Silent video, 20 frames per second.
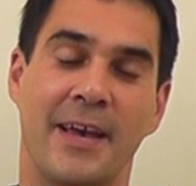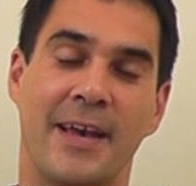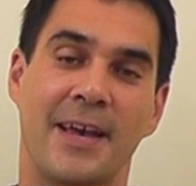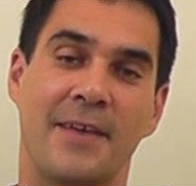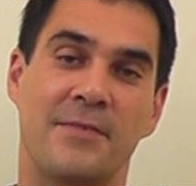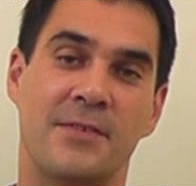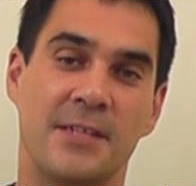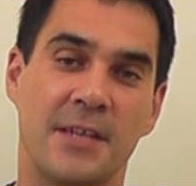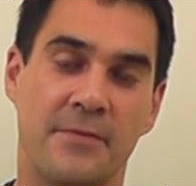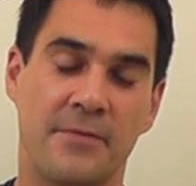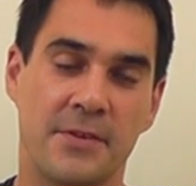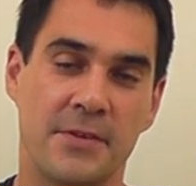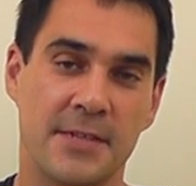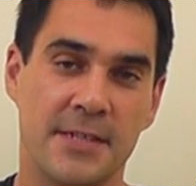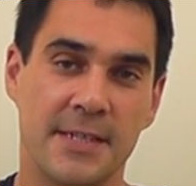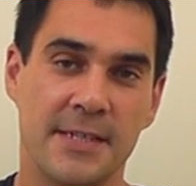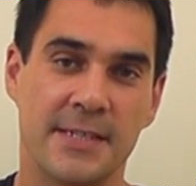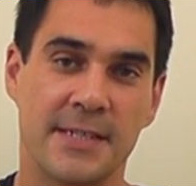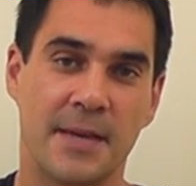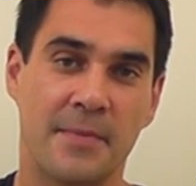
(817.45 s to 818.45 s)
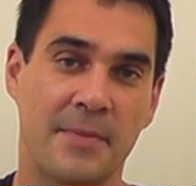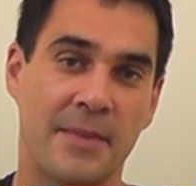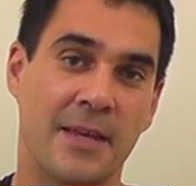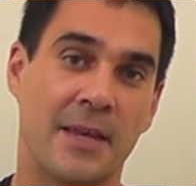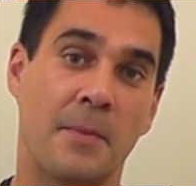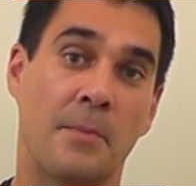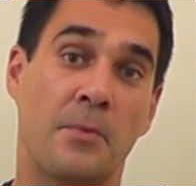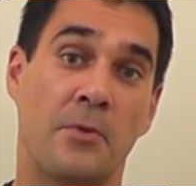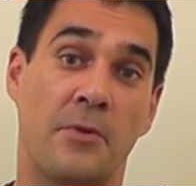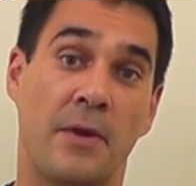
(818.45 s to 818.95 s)
if you see something
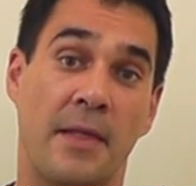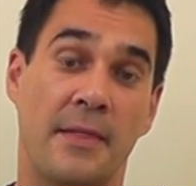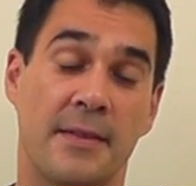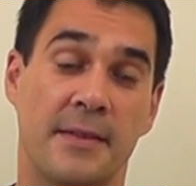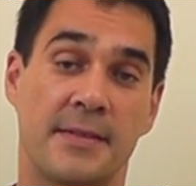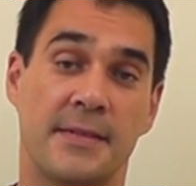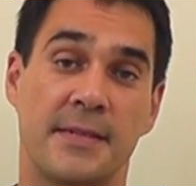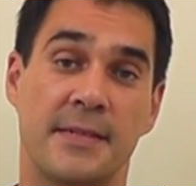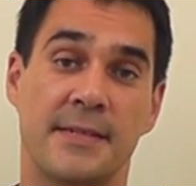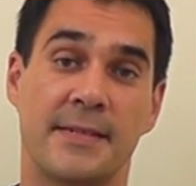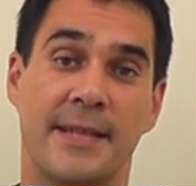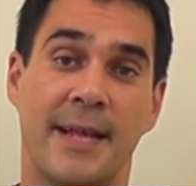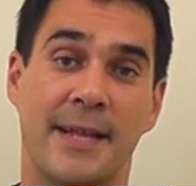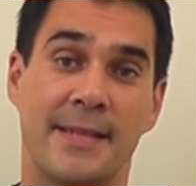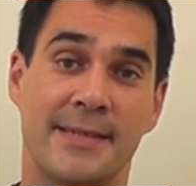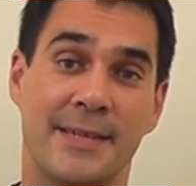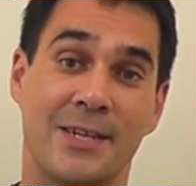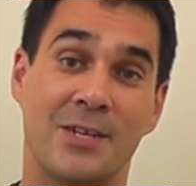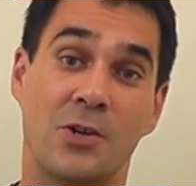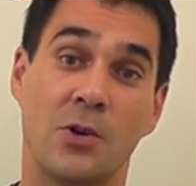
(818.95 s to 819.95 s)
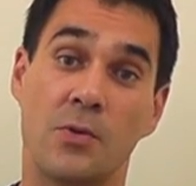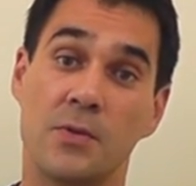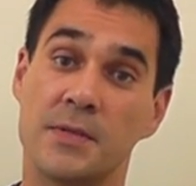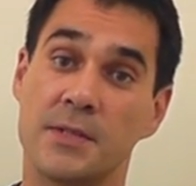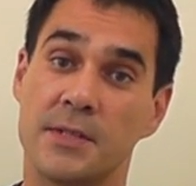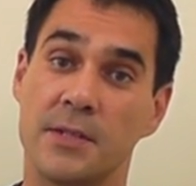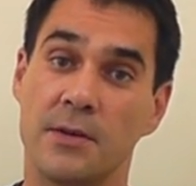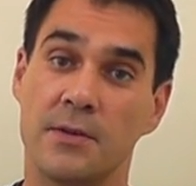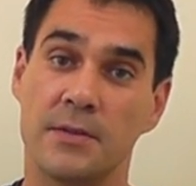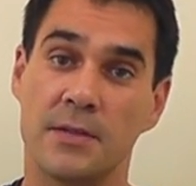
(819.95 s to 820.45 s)
in parentheses, that's a
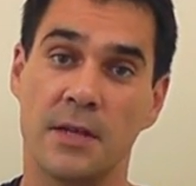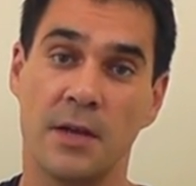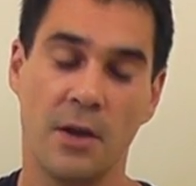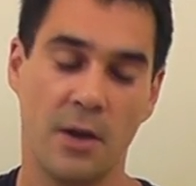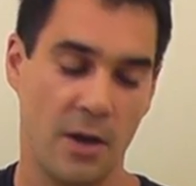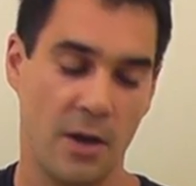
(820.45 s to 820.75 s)
ghost note,